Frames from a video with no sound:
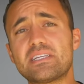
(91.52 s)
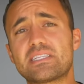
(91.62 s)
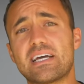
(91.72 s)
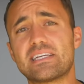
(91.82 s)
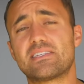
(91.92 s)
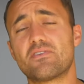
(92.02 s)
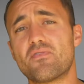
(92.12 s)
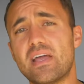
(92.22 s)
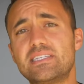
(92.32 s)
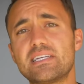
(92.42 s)
discuss the
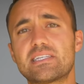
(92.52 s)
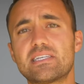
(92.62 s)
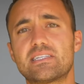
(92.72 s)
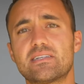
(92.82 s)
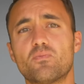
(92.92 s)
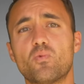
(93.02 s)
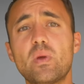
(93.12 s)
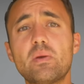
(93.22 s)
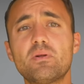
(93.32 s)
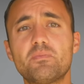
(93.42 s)
rating system
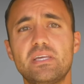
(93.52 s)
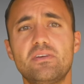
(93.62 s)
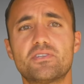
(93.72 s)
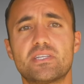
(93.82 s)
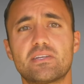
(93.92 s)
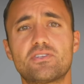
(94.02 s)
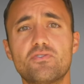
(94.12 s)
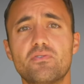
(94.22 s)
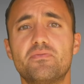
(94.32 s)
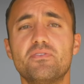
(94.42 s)
we will be using to
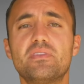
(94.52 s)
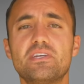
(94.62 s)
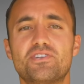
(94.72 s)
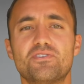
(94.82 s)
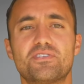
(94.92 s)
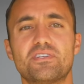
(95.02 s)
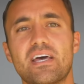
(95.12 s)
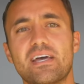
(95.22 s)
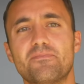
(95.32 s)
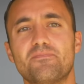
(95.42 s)
review these shoes
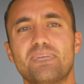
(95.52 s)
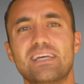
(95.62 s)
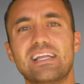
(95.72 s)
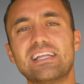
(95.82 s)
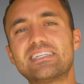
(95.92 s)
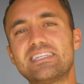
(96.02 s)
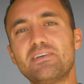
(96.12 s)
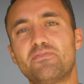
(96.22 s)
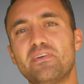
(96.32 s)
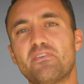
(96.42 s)
today. Let's see
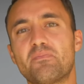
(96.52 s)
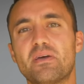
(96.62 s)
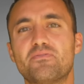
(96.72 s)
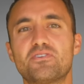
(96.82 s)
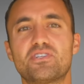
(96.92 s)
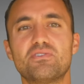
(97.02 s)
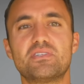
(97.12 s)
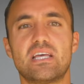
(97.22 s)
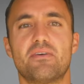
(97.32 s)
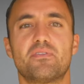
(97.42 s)
if Vivobarefoot
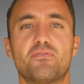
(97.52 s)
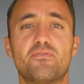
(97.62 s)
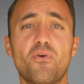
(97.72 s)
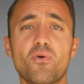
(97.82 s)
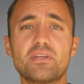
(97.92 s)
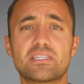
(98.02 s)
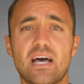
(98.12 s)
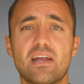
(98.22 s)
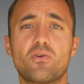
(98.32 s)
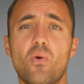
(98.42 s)
shoes have the 4
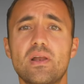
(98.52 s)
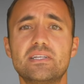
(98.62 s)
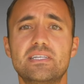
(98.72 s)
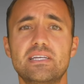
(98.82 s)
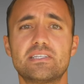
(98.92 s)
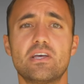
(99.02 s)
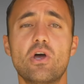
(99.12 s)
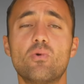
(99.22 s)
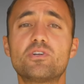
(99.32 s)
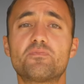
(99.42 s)
design qualities
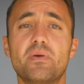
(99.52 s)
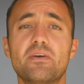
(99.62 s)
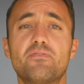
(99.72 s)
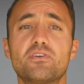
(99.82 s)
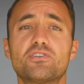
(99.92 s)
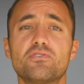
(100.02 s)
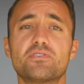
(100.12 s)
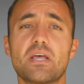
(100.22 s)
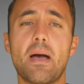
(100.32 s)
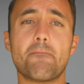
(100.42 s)
which barefoot
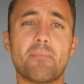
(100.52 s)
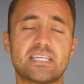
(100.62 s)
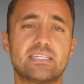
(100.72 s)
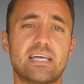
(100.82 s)
shoes must